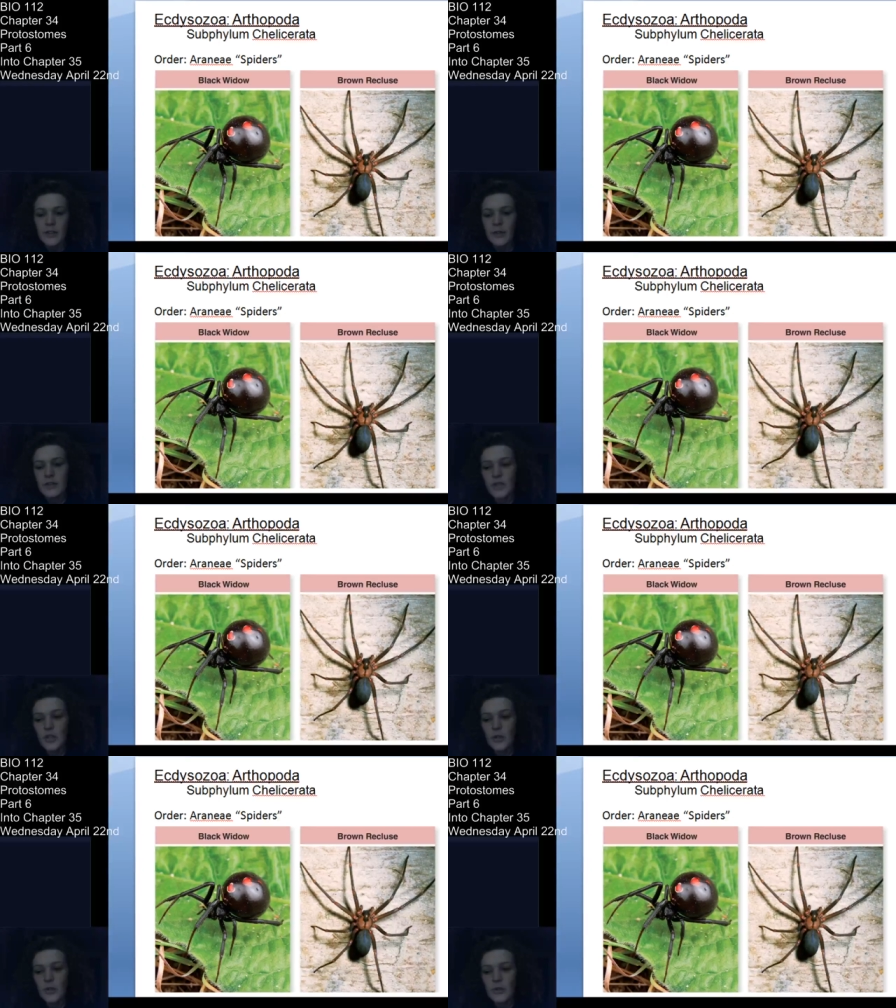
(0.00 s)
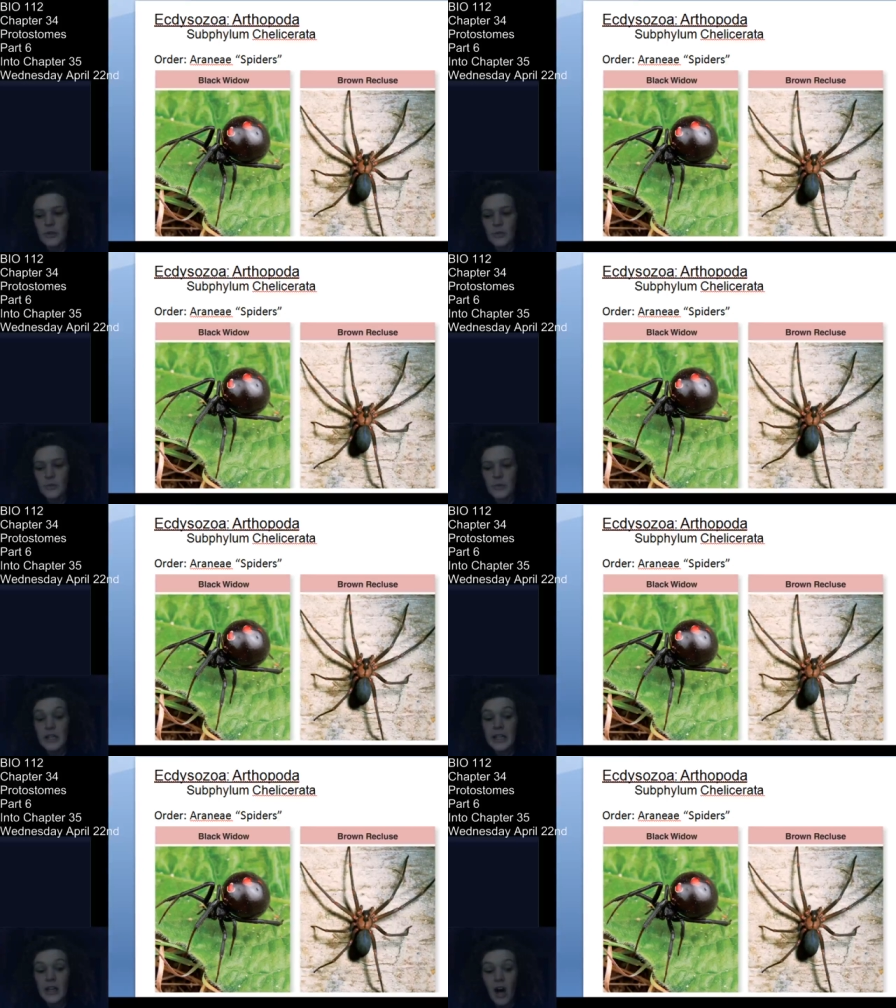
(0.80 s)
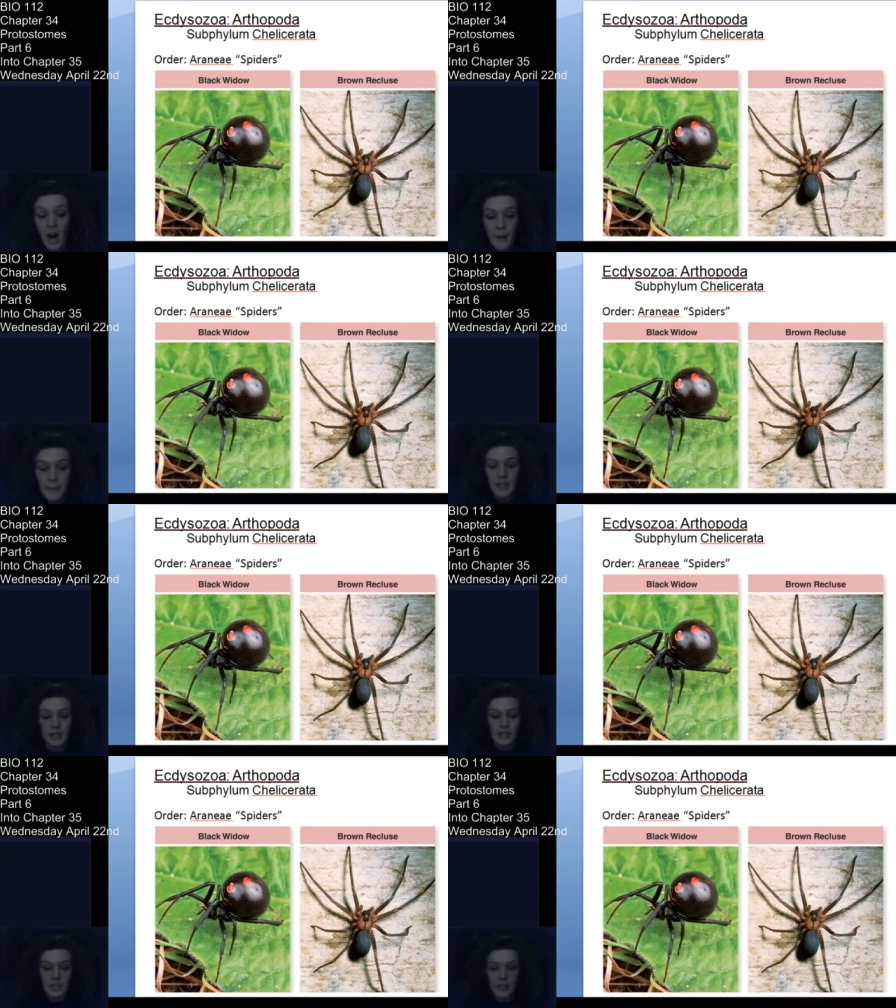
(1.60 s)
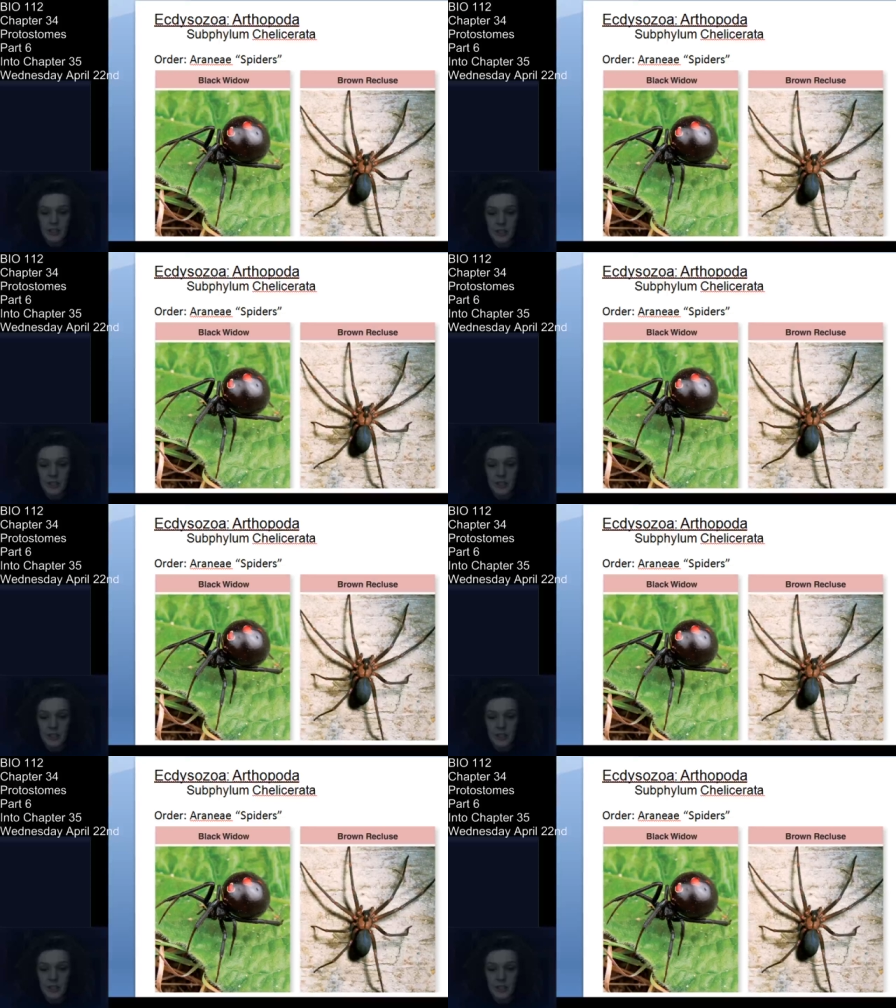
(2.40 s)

So two really common